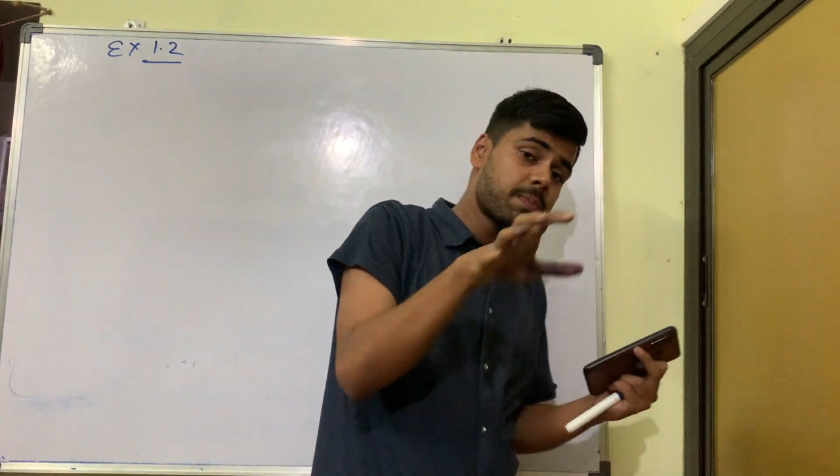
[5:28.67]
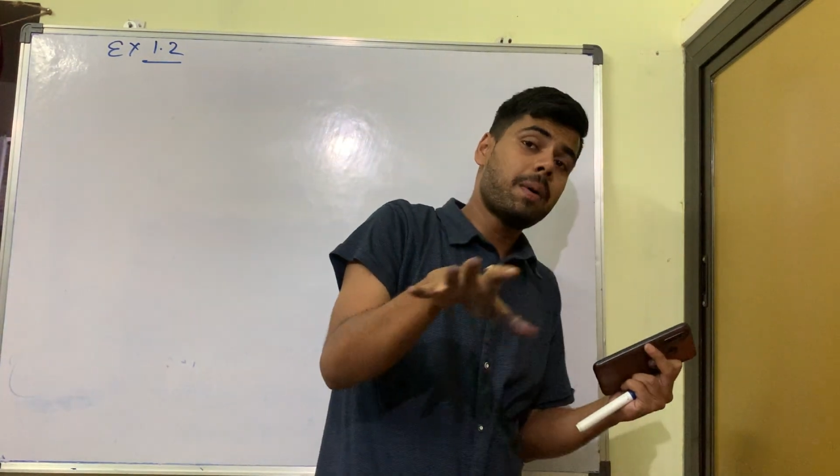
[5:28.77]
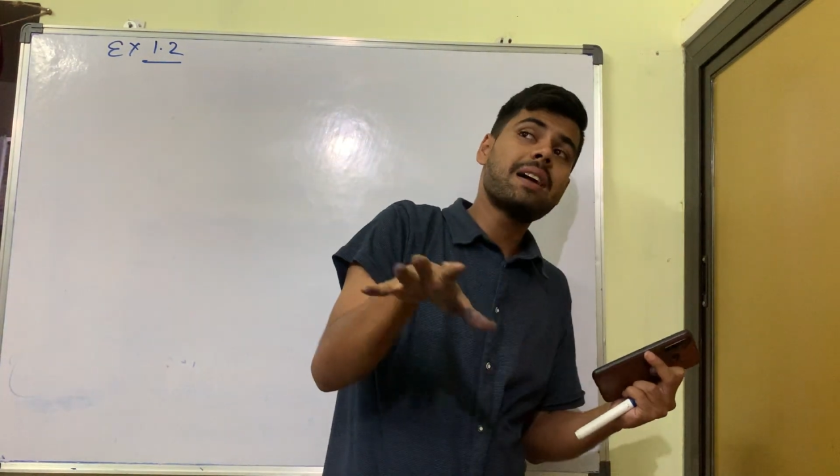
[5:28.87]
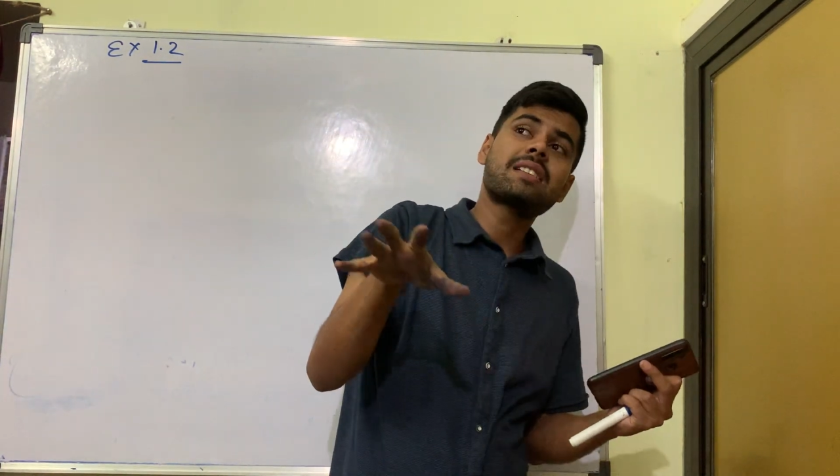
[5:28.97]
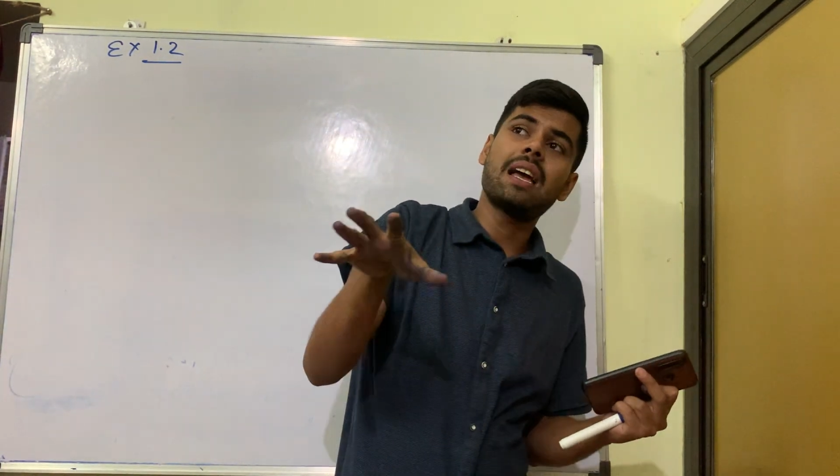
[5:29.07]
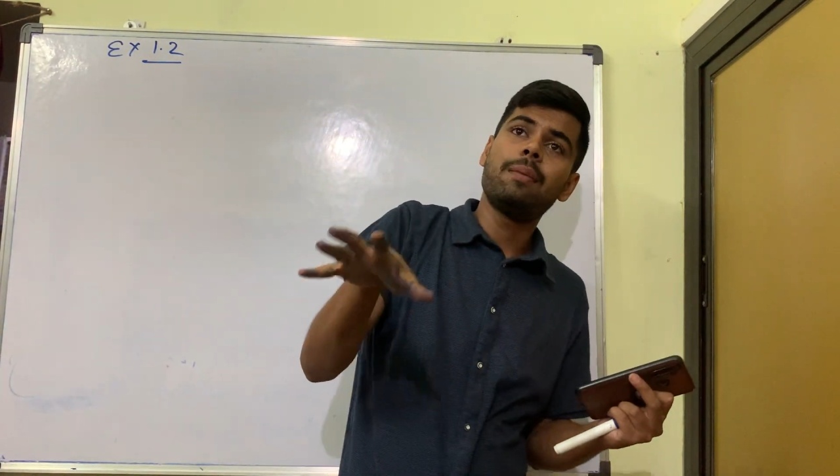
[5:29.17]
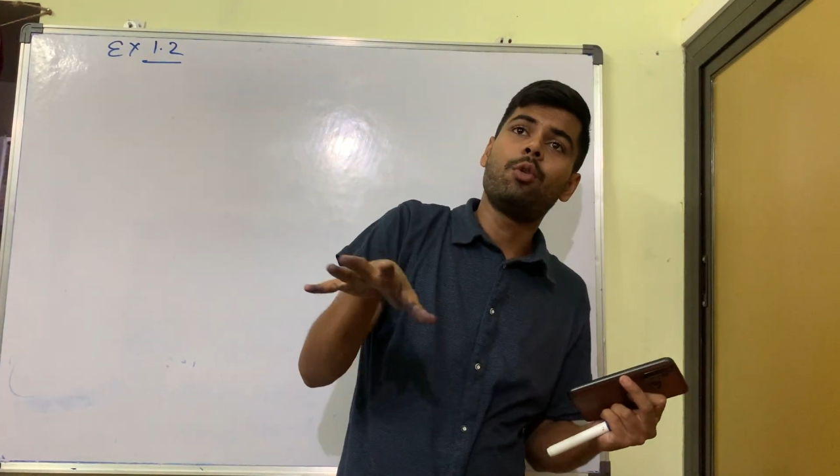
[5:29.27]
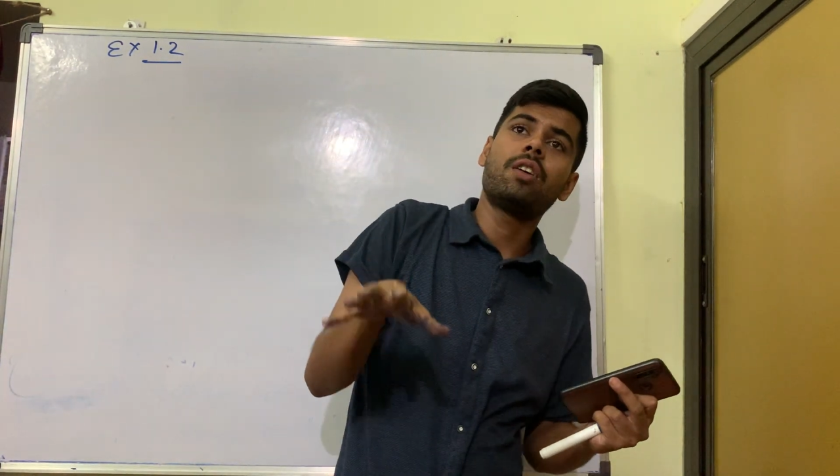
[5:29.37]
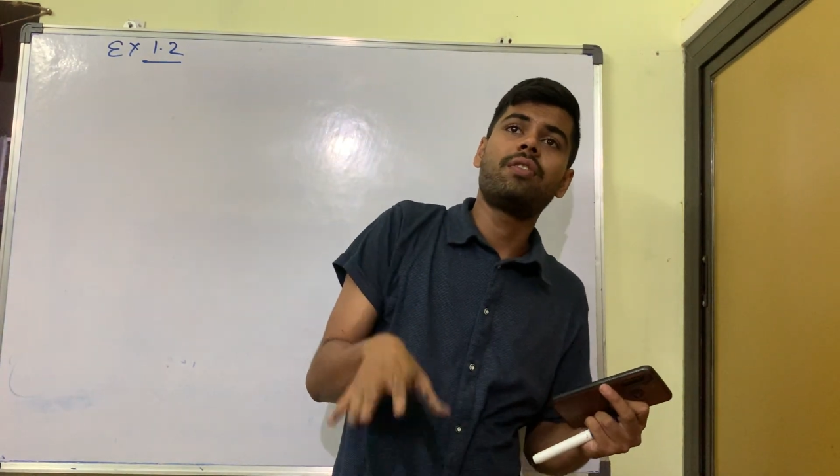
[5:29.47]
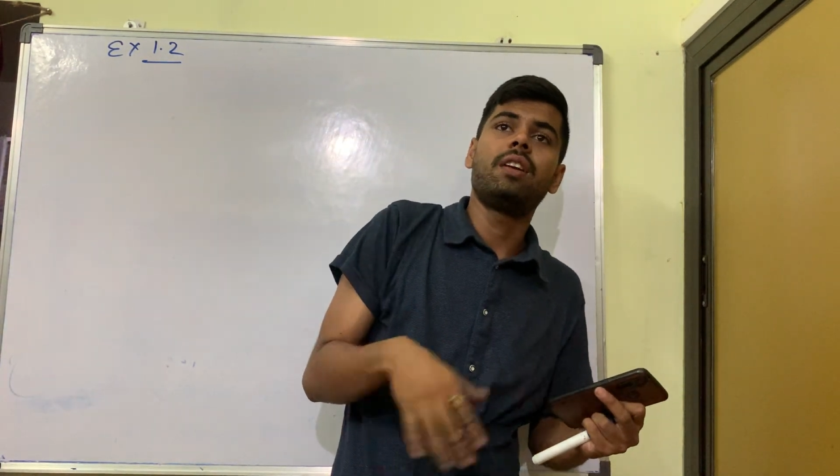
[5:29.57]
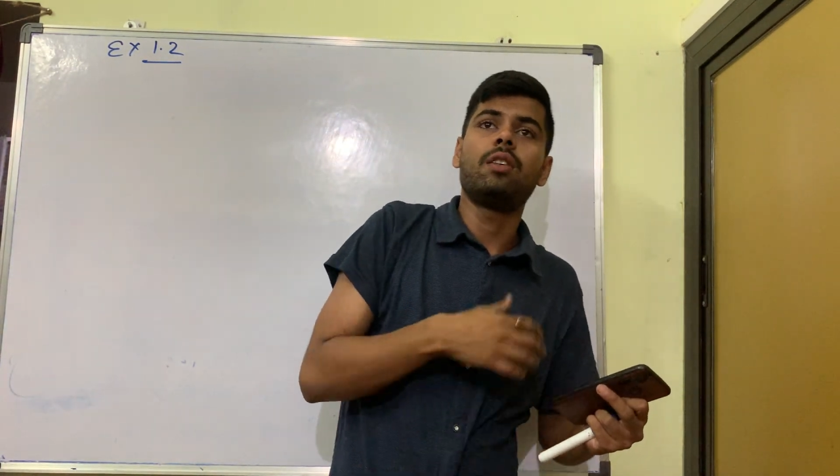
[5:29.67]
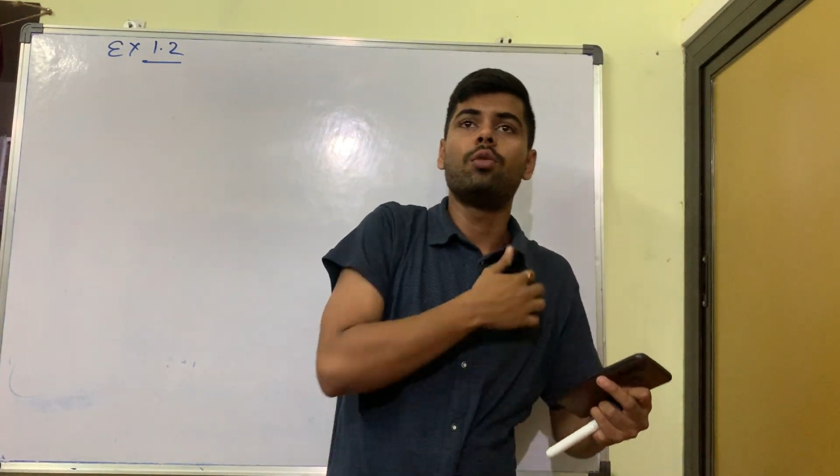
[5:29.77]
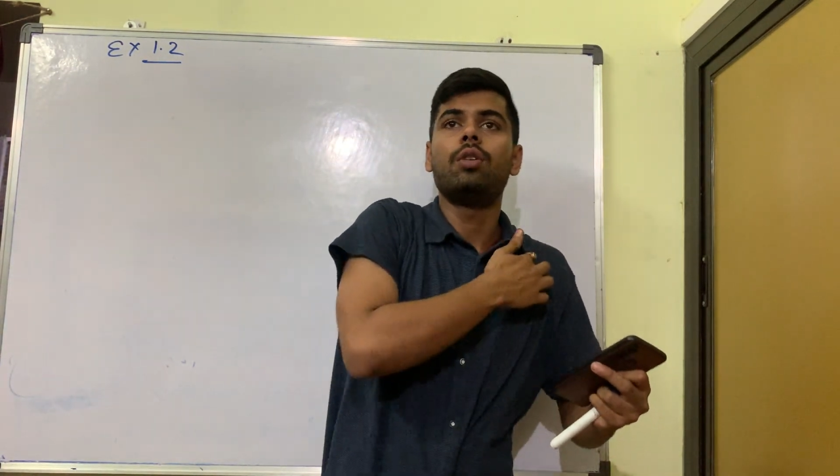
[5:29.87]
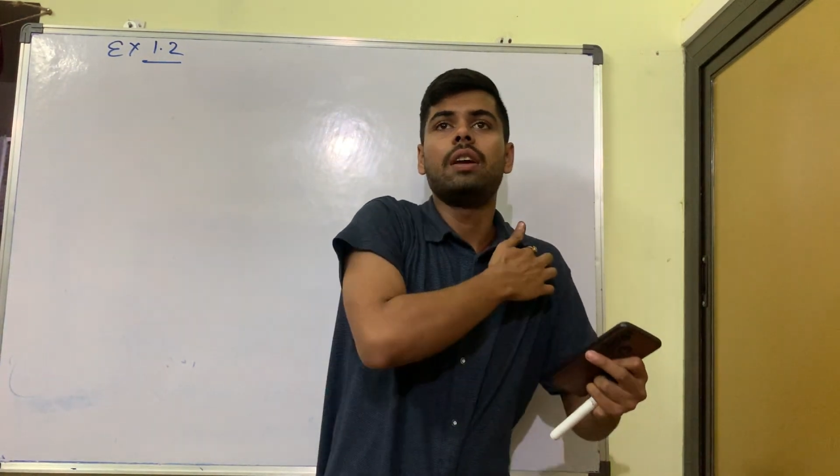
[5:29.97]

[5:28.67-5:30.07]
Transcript: parts I am not feeling good.